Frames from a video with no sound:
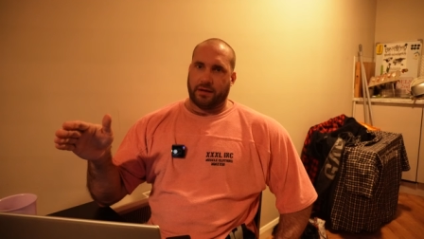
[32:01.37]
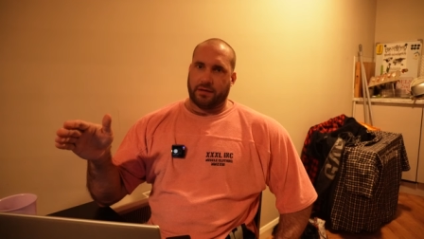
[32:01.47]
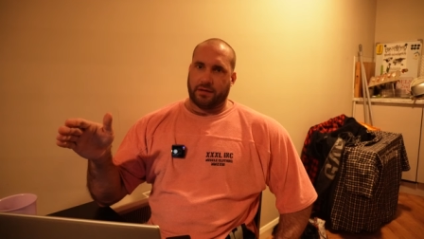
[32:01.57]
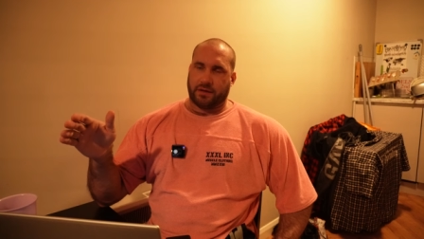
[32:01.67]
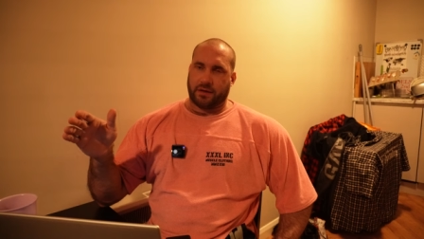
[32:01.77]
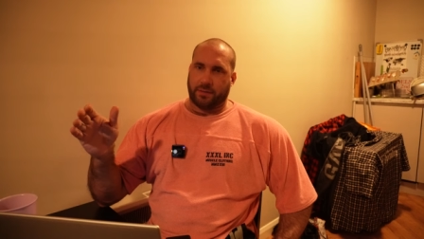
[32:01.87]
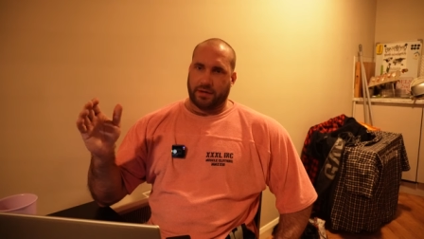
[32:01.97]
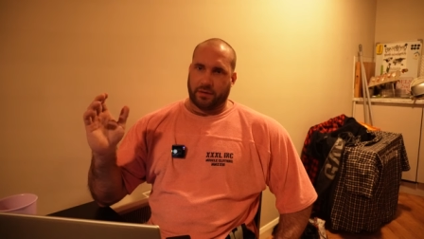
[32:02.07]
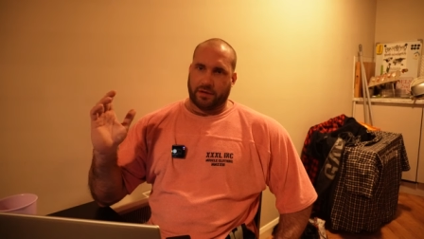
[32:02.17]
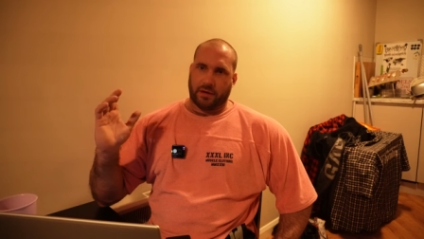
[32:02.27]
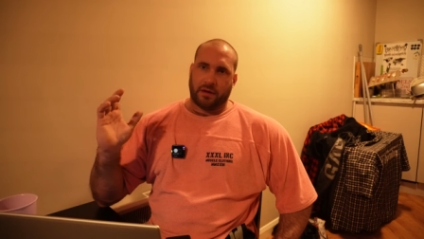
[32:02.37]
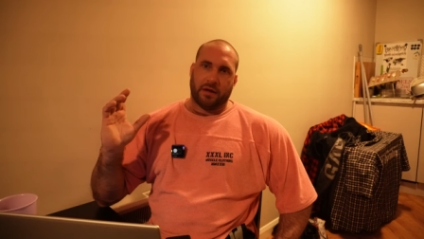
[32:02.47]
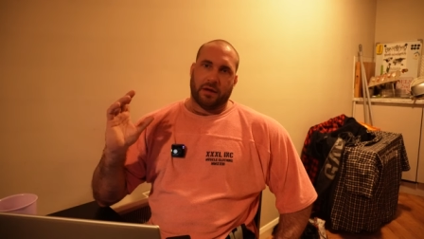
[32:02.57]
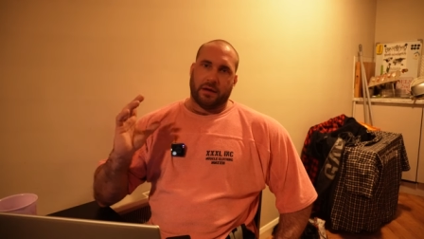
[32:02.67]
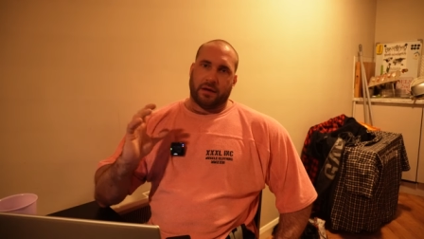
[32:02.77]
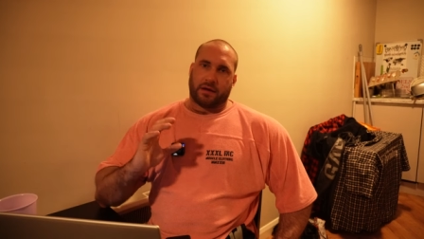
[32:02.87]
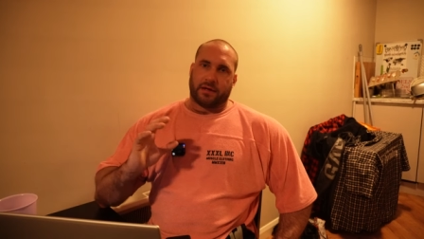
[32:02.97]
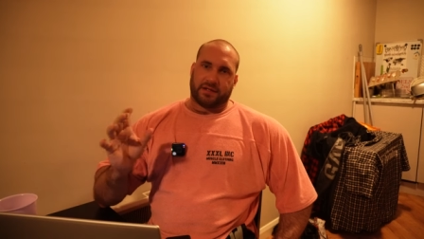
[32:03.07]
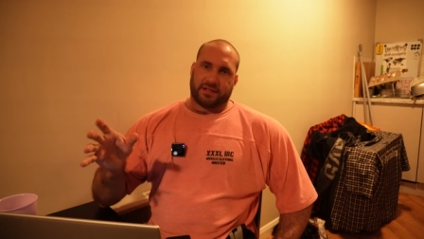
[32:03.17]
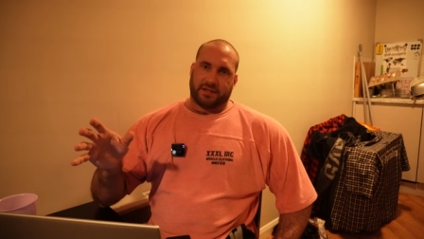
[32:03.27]
and you're going to be doing a
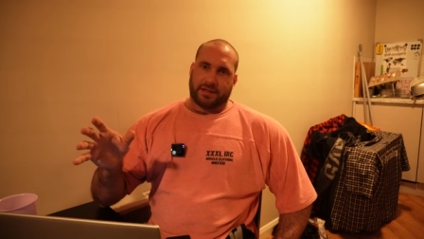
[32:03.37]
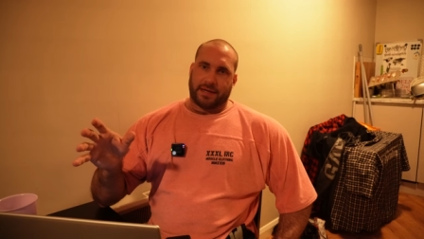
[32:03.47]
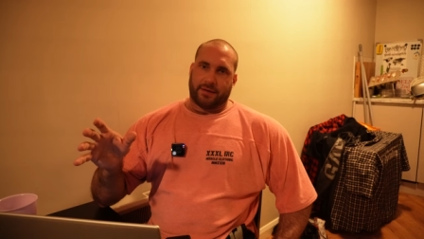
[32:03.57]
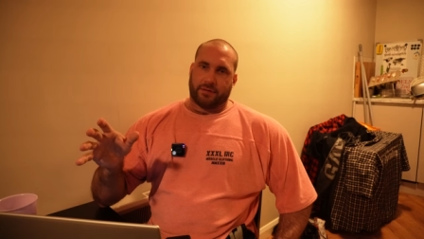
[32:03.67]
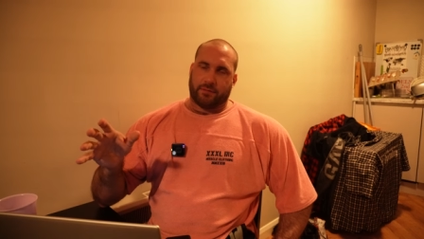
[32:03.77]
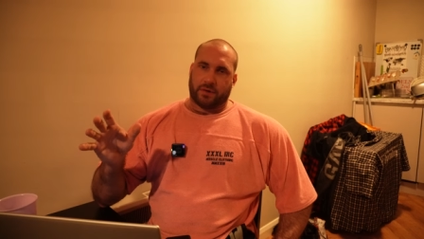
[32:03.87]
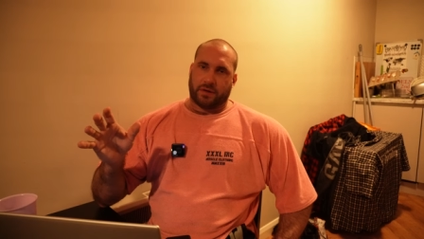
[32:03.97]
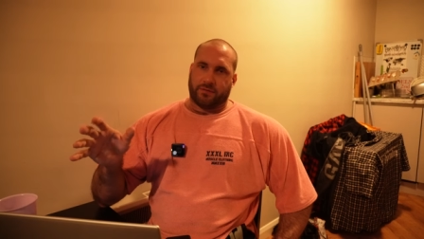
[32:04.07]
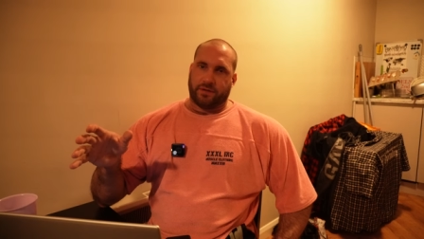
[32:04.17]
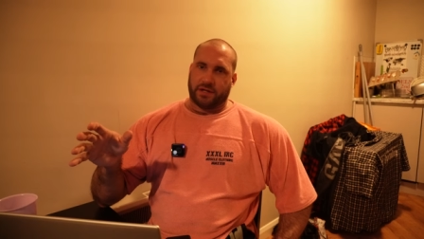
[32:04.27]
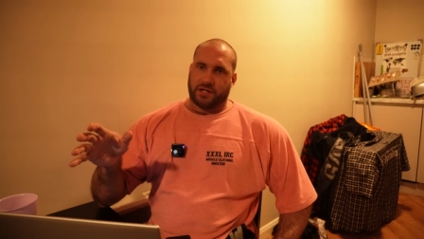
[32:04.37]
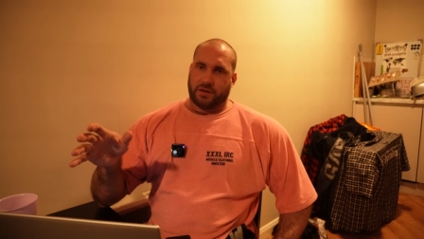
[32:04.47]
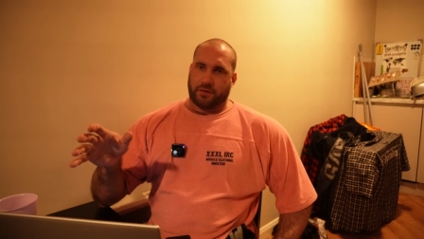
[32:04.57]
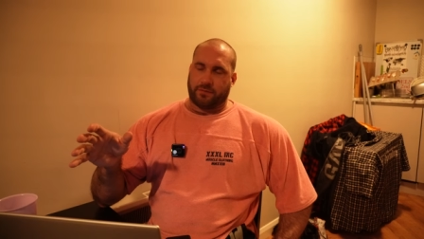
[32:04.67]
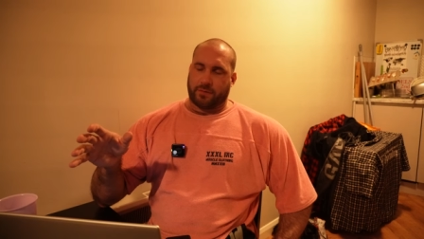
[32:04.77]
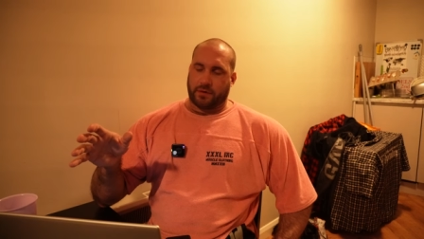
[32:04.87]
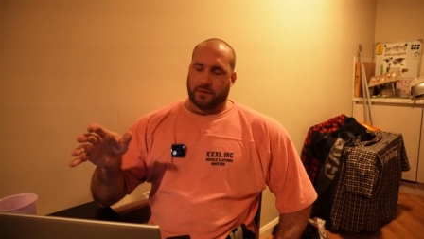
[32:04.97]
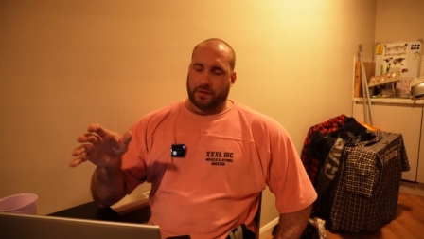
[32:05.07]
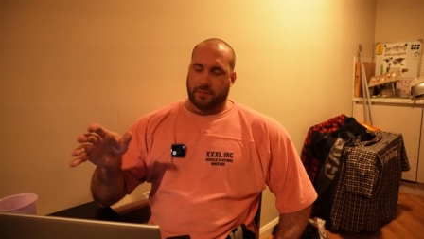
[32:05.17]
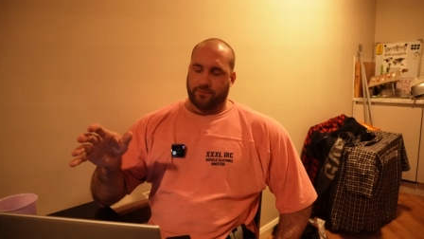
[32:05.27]
cutting down and kind of finishing off
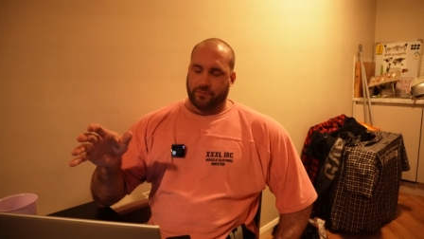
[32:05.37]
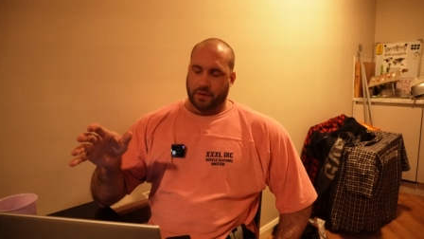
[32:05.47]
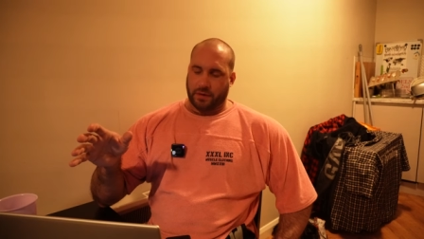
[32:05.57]
program